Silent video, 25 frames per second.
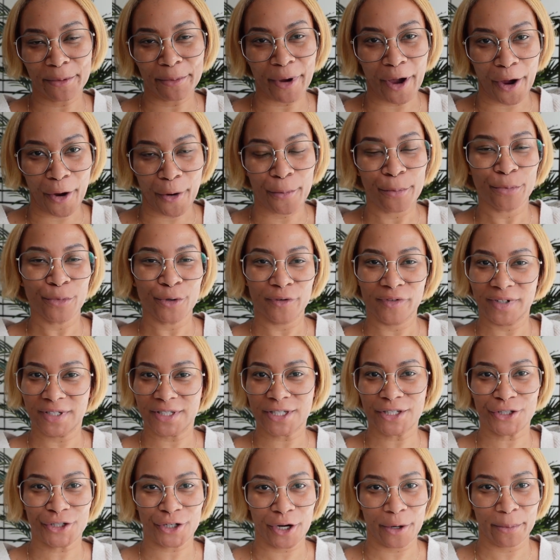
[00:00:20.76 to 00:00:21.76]
about moving
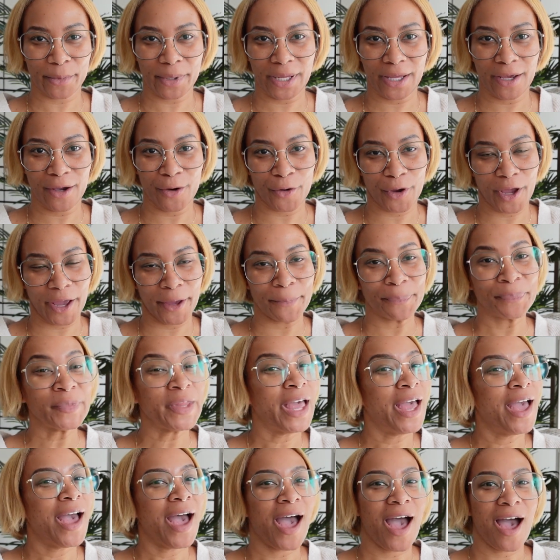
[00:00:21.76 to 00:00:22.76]
to Germany, okay?
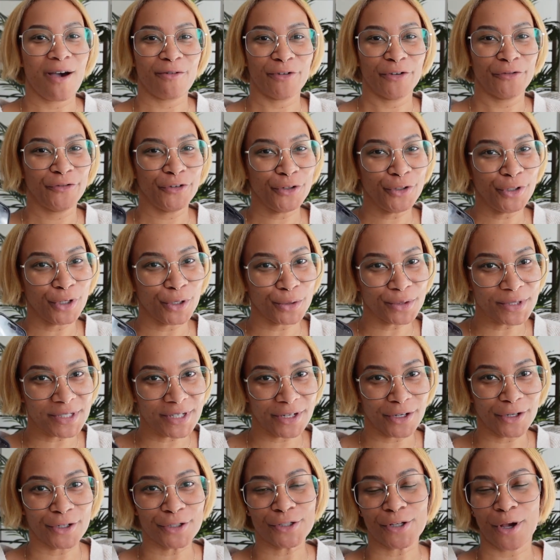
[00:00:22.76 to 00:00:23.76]
I have a few notes
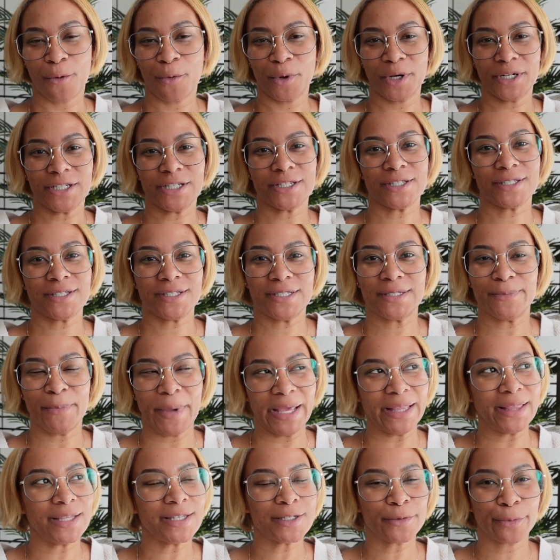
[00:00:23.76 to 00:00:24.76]
here, so I want to just
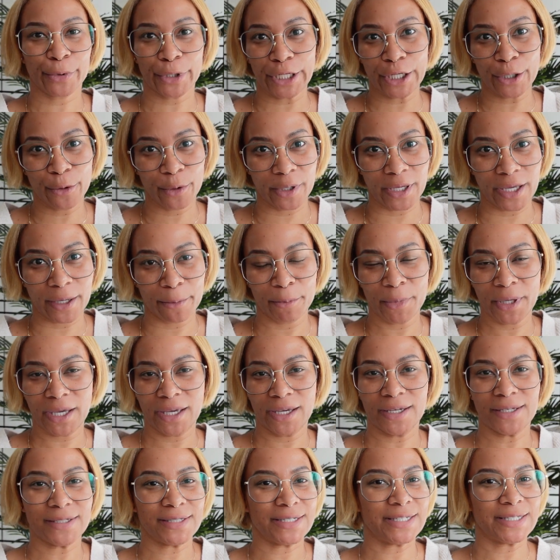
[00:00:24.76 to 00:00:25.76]
make this pretty quick
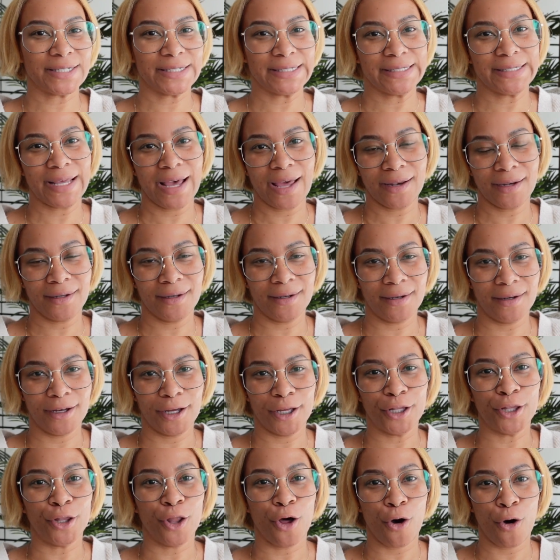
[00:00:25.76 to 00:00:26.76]
because this is not
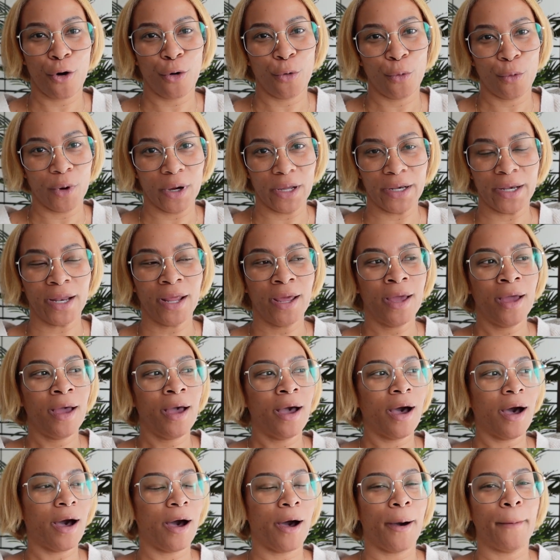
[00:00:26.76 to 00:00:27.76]
a long one.
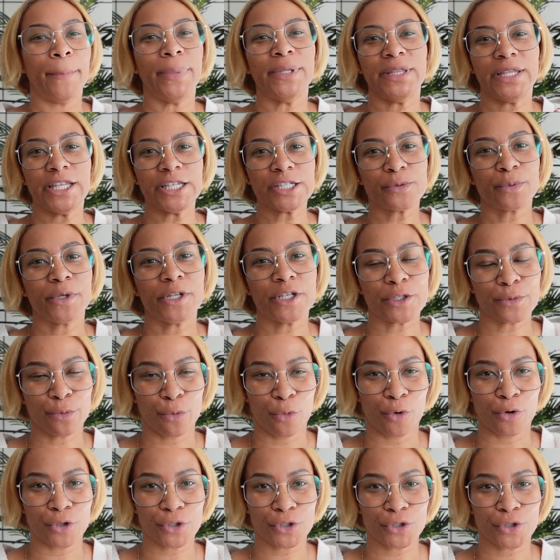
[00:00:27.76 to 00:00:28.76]
But this one is
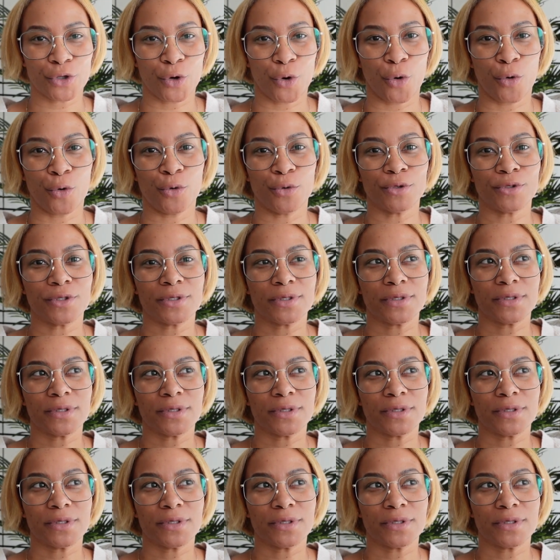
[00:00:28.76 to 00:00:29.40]
more so